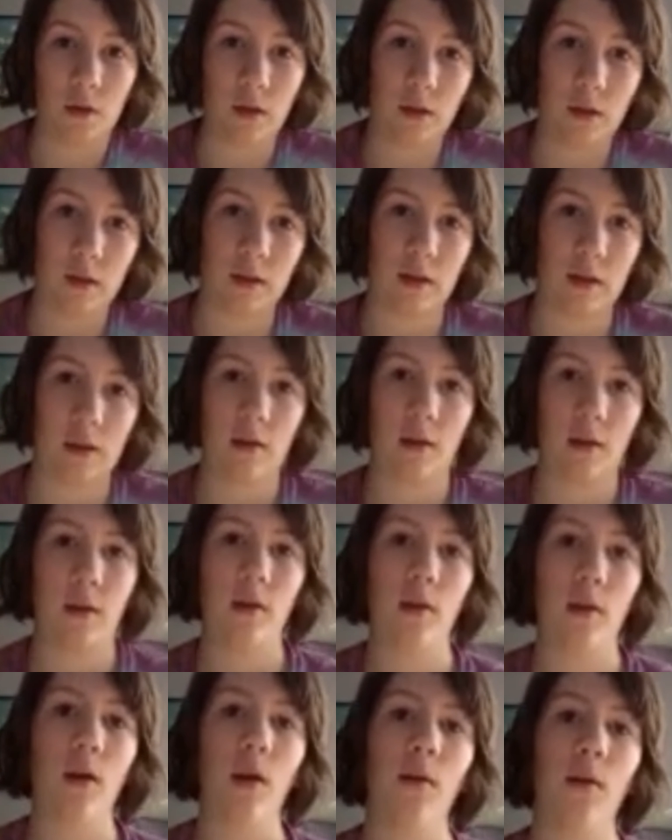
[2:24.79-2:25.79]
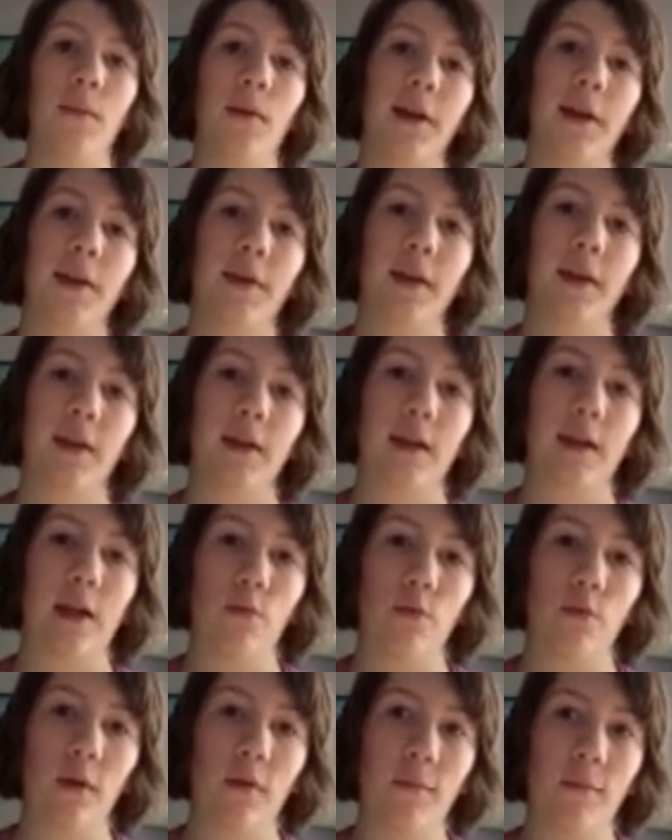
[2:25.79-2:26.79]
because I think that
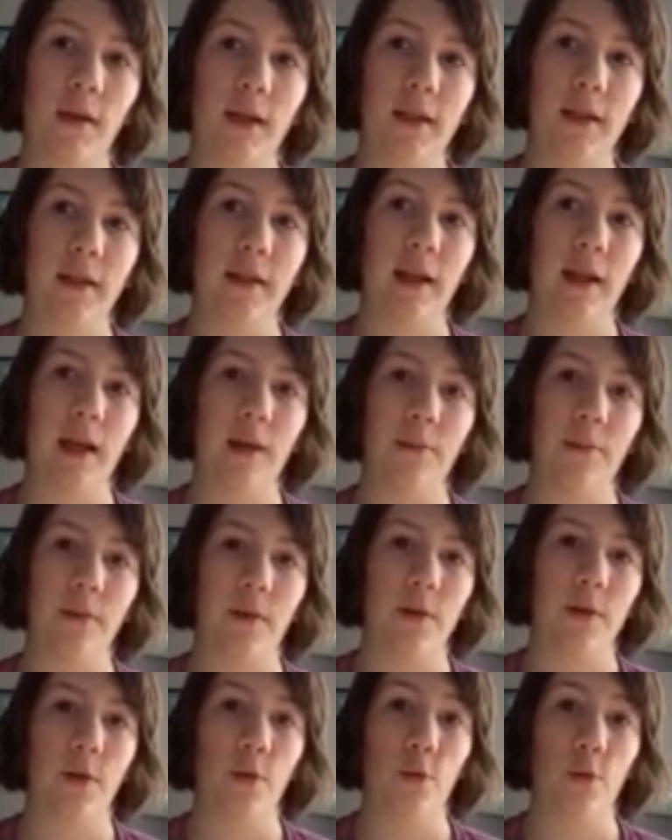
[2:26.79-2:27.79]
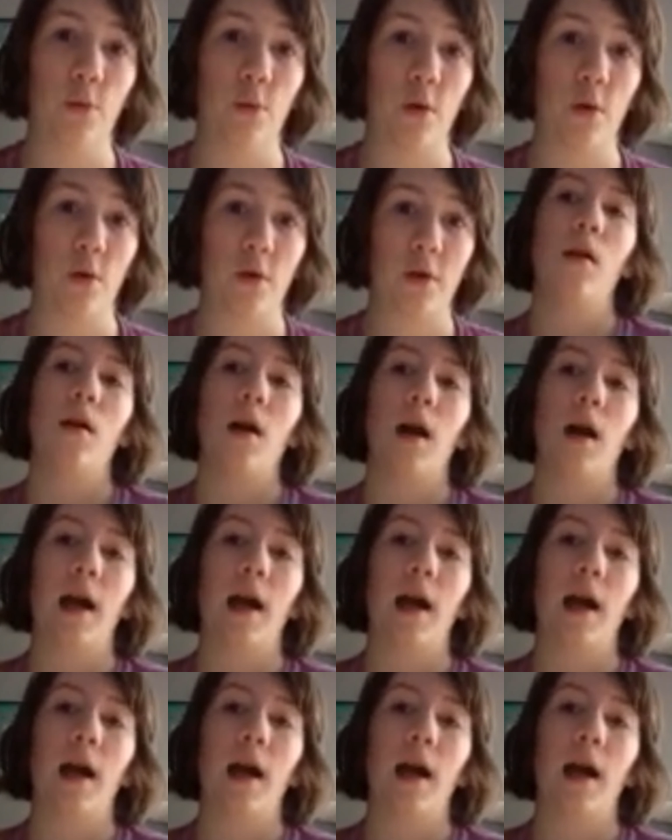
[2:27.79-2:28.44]
would have made the episode worse.